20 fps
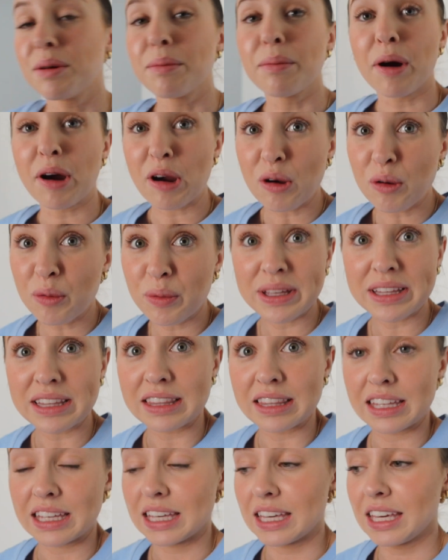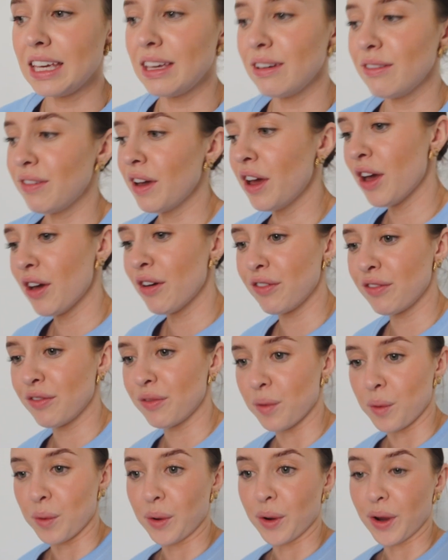tomorrow we leave
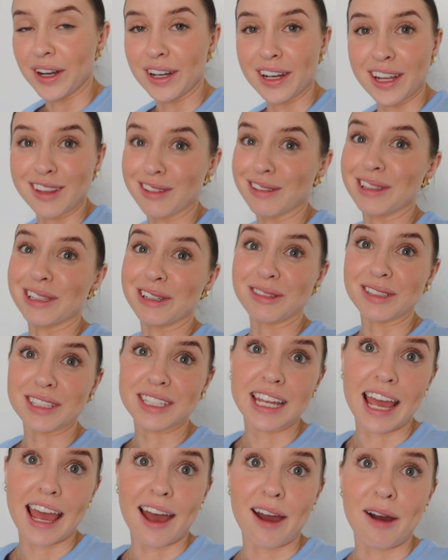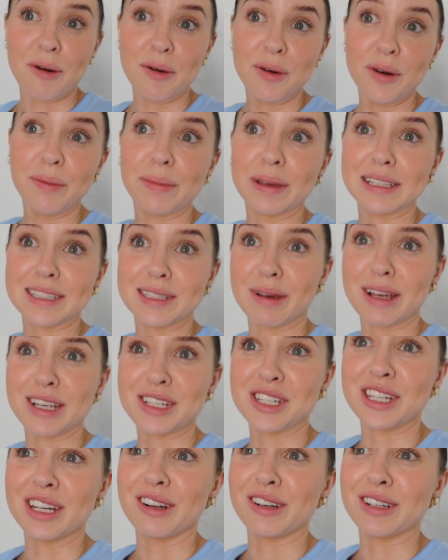for another little town. Me and
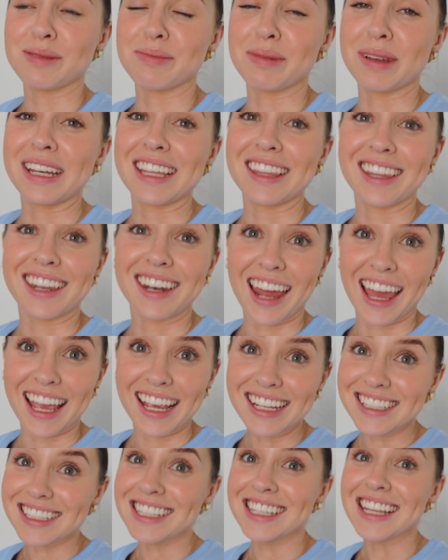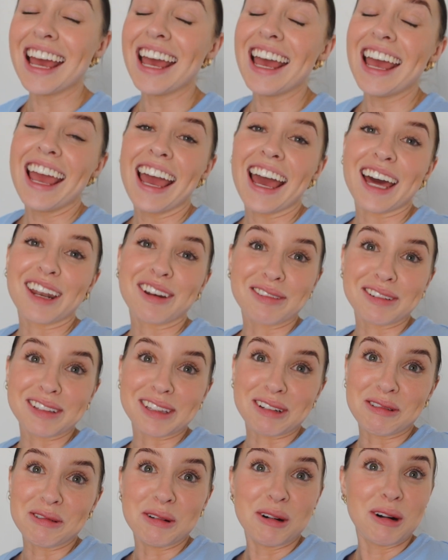Sebastian are spending the night at a
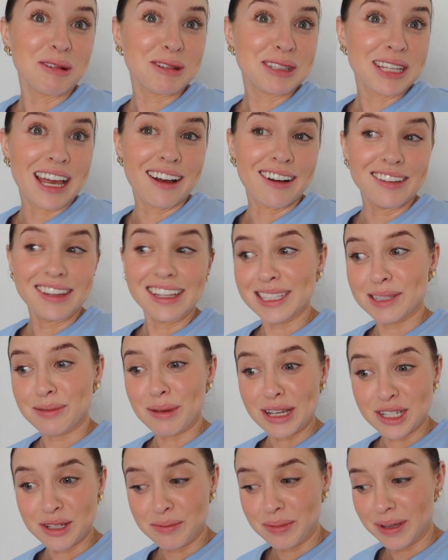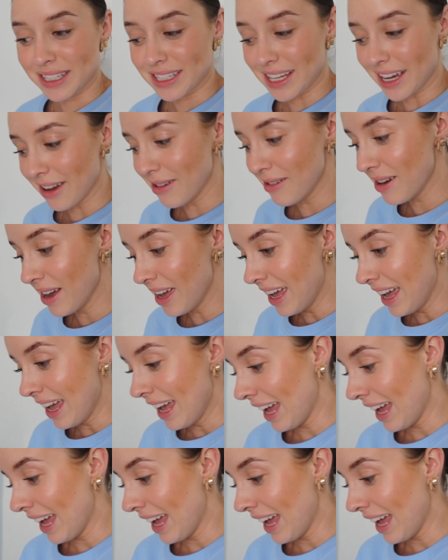really cool hotel that Sebastian picked out.